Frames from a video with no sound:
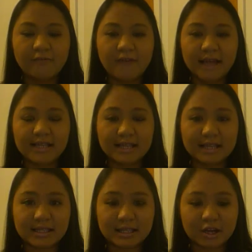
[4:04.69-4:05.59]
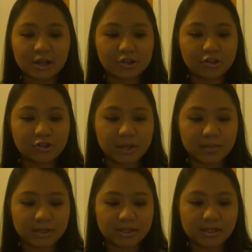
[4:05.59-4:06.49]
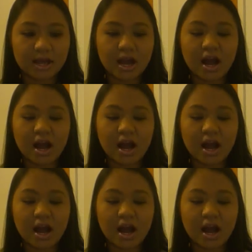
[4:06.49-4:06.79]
Vaccines and other treatment